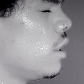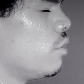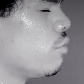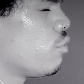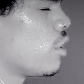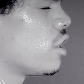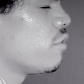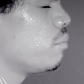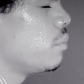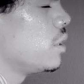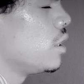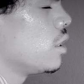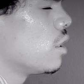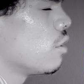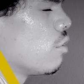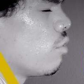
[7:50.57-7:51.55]
In front of
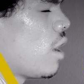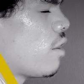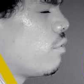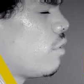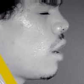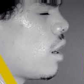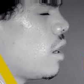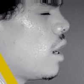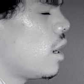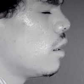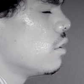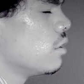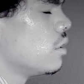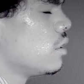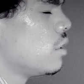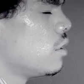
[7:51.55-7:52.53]
me, Raphael.
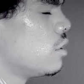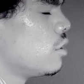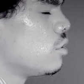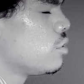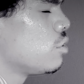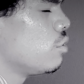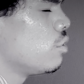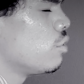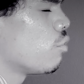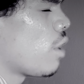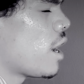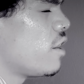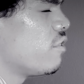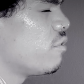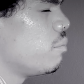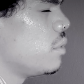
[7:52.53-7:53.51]
To the
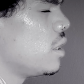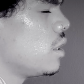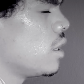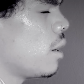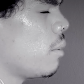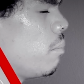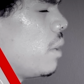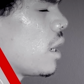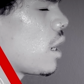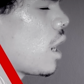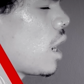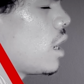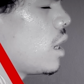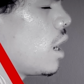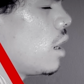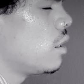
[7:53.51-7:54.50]
right of me,
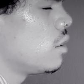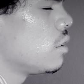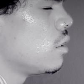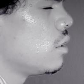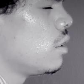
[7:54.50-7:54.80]
Michael.